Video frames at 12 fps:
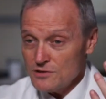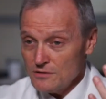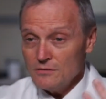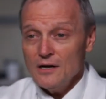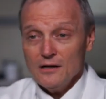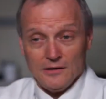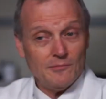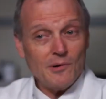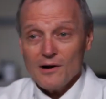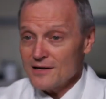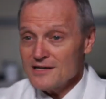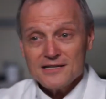to
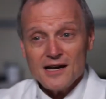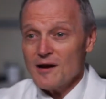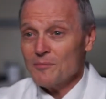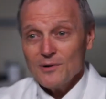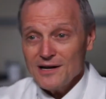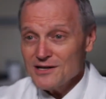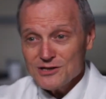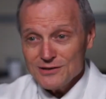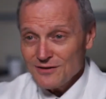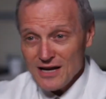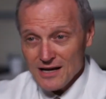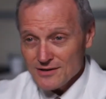Lombardi's
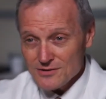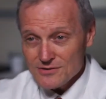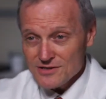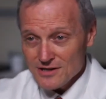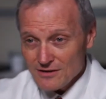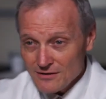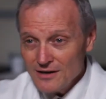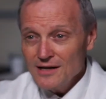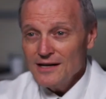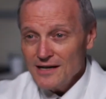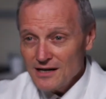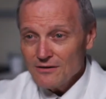Comprehensive Cancer Center
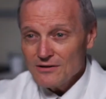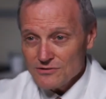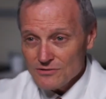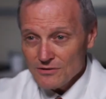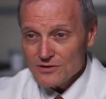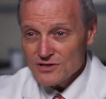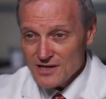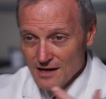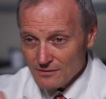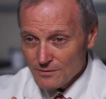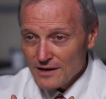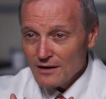here at
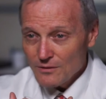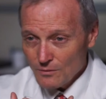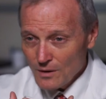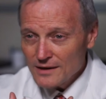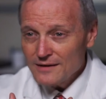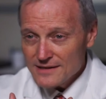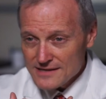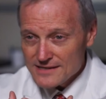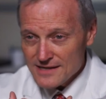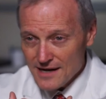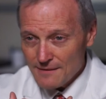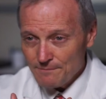Georgetown. We are one and the
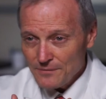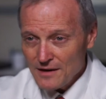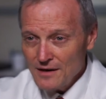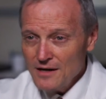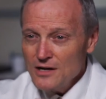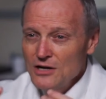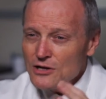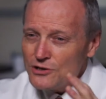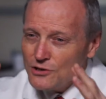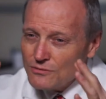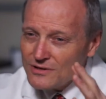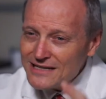same.
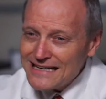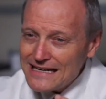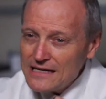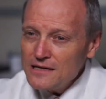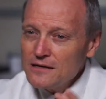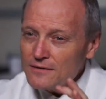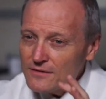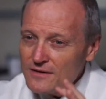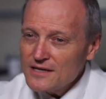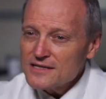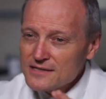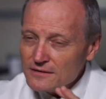You need
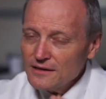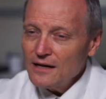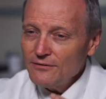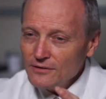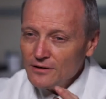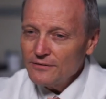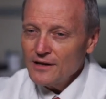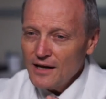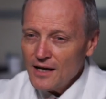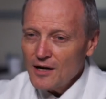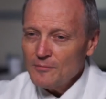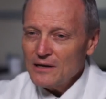this level of
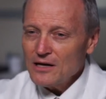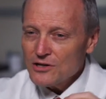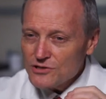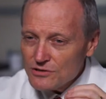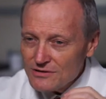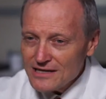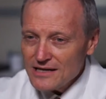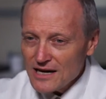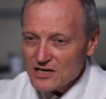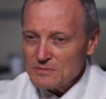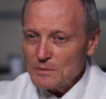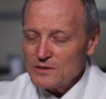care because you need
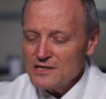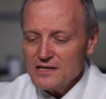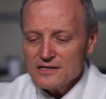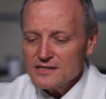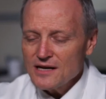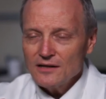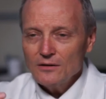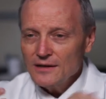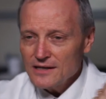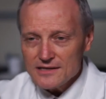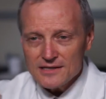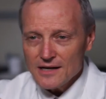expertise not
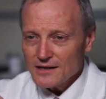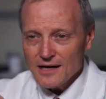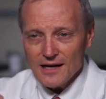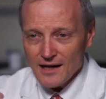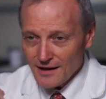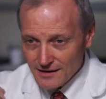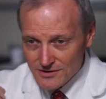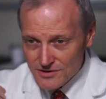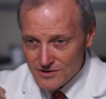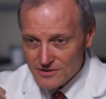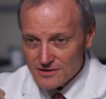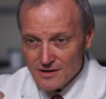only as an
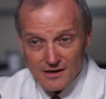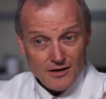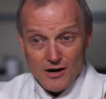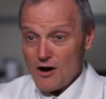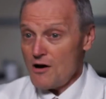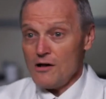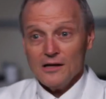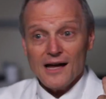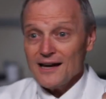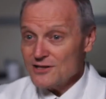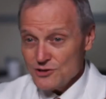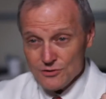oncologist, all
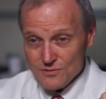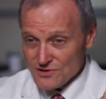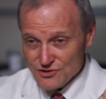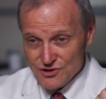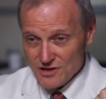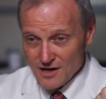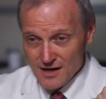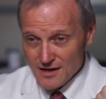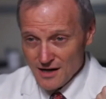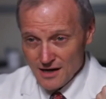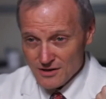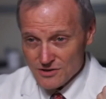I do is GI
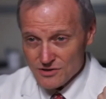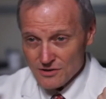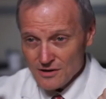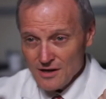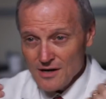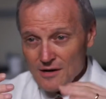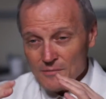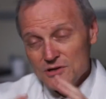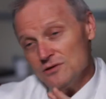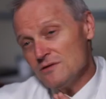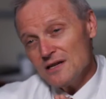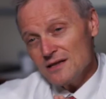cancer.
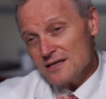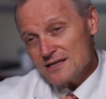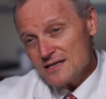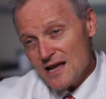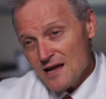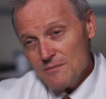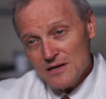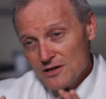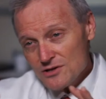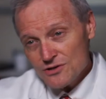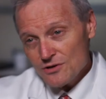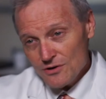But you need the same in
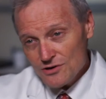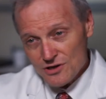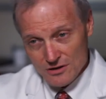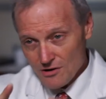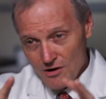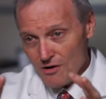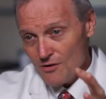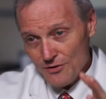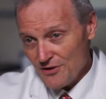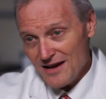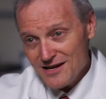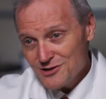a surgeon. All
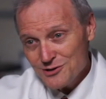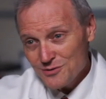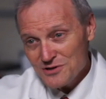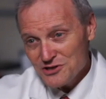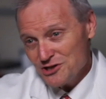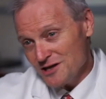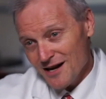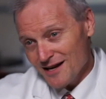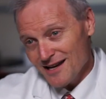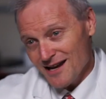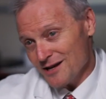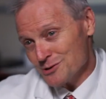they do is GI
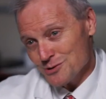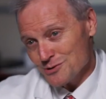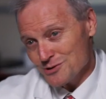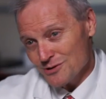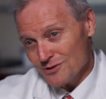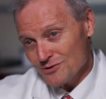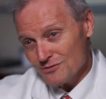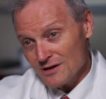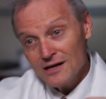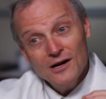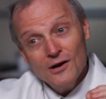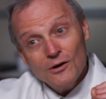cancer
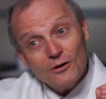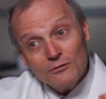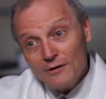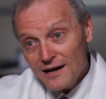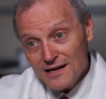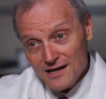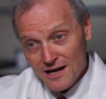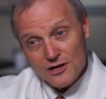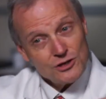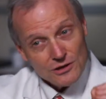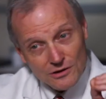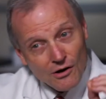surgery. Or
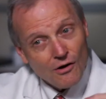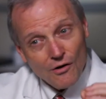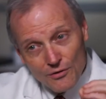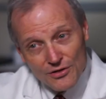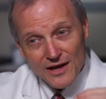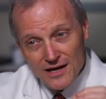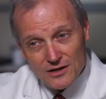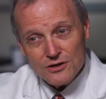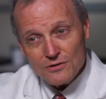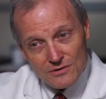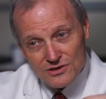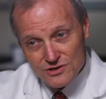radiation, all they
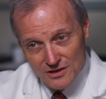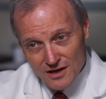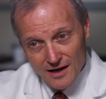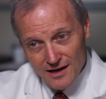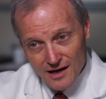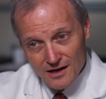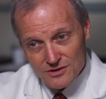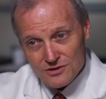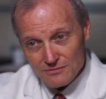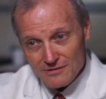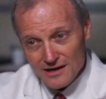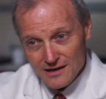do is GI
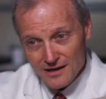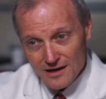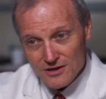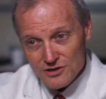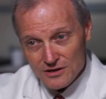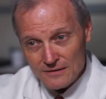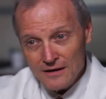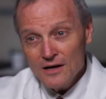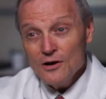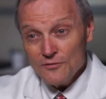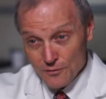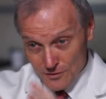cancer radiation
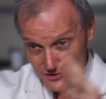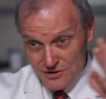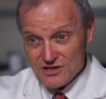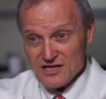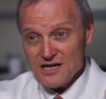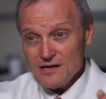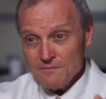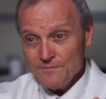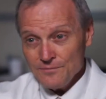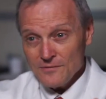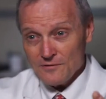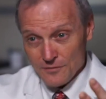for the team
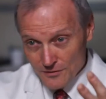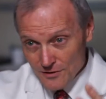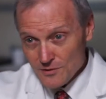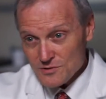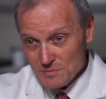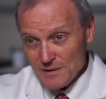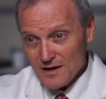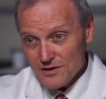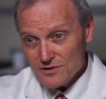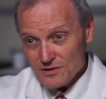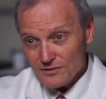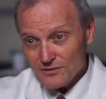for those
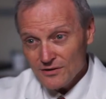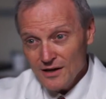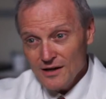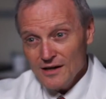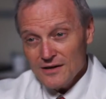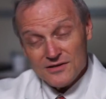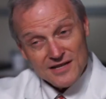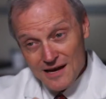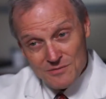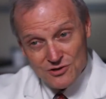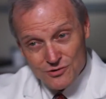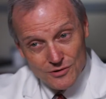patients.
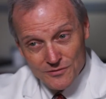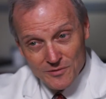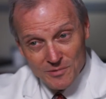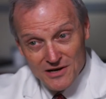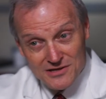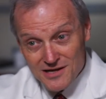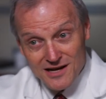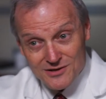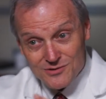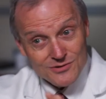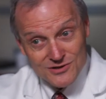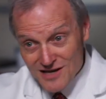Same is true for breast
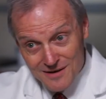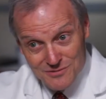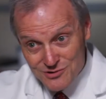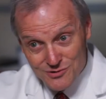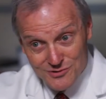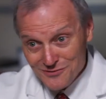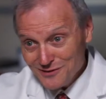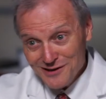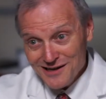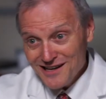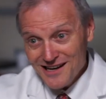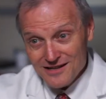cancer, same is true for
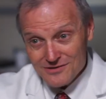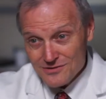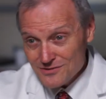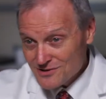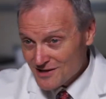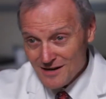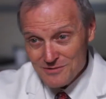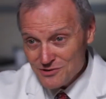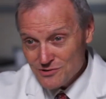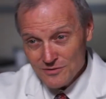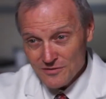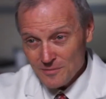lung cancer, same is
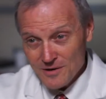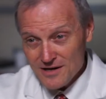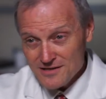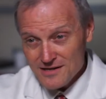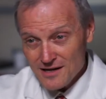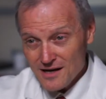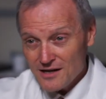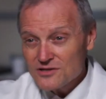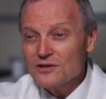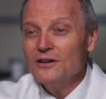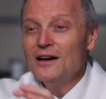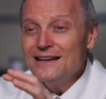true for prostate
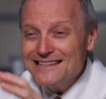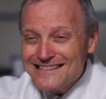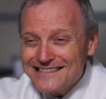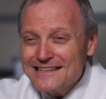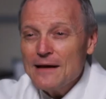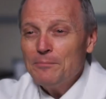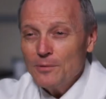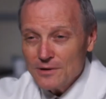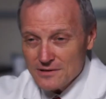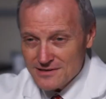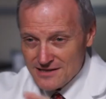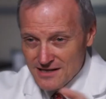cancer.
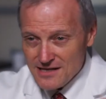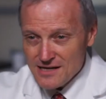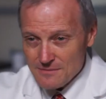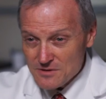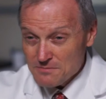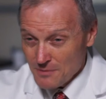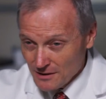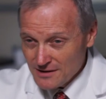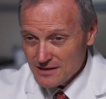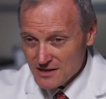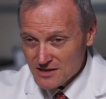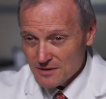Separate teams,
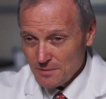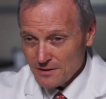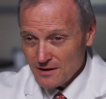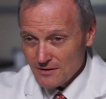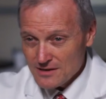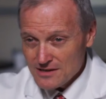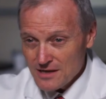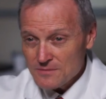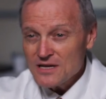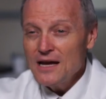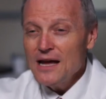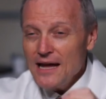multidisciplinary
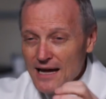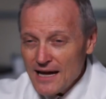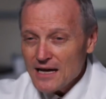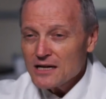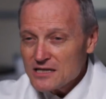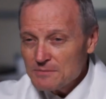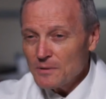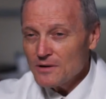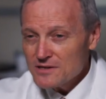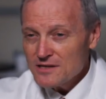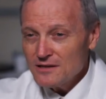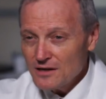teams,
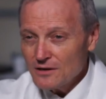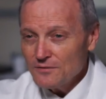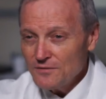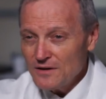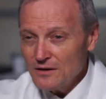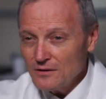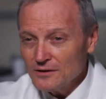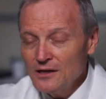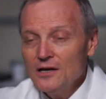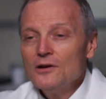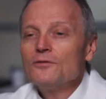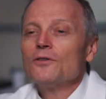experts in their field
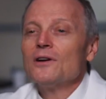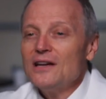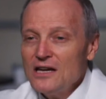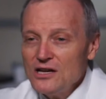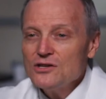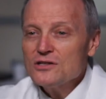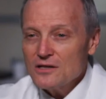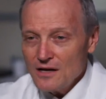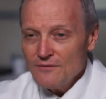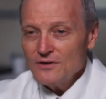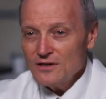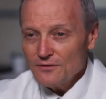for each
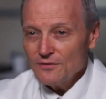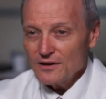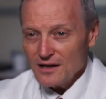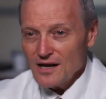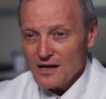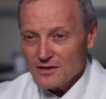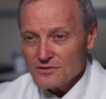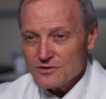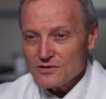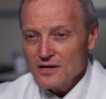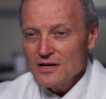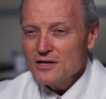of the different
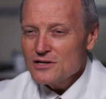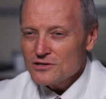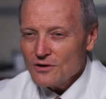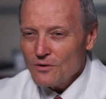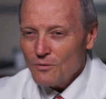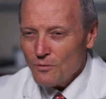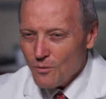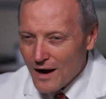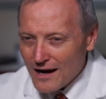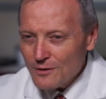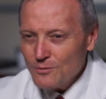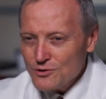cancers. So
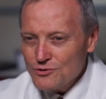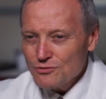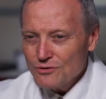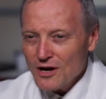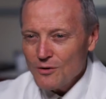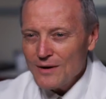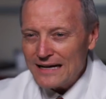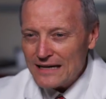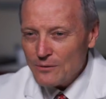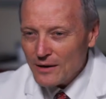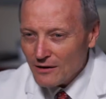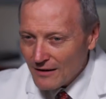why would you go
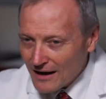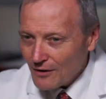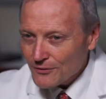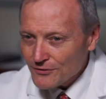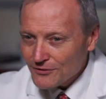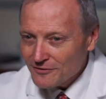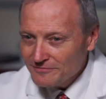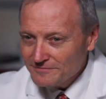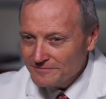anywhere else?